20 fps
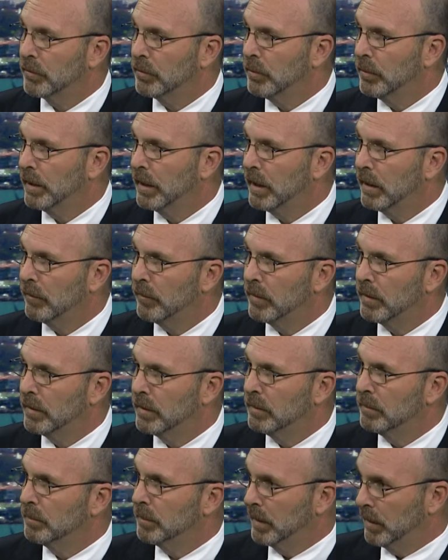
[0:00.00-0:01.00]
You have the
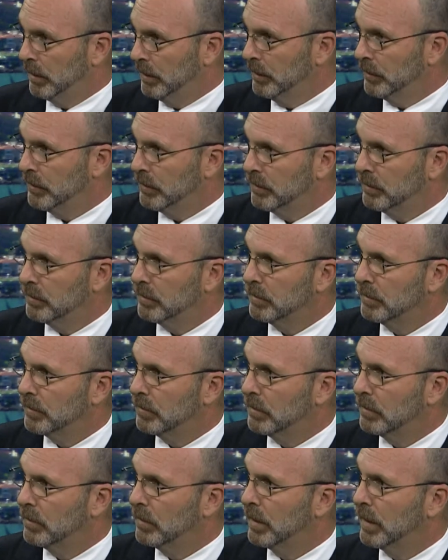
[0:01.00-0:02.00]
parents,
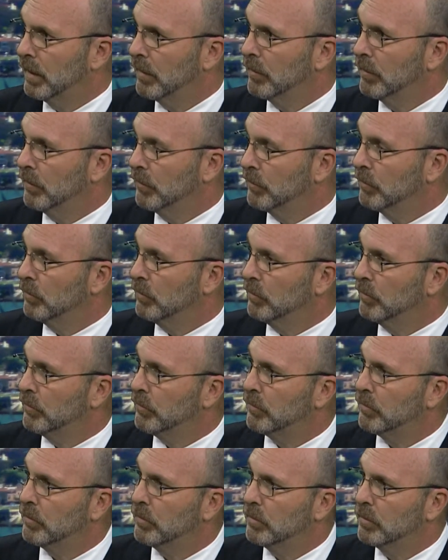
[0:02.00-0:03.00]
you have the
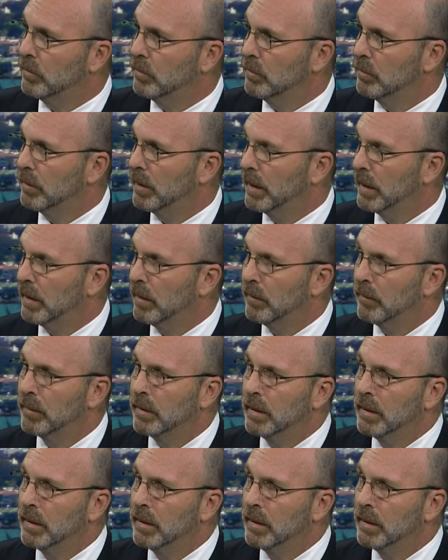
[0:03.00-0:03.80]
students, you have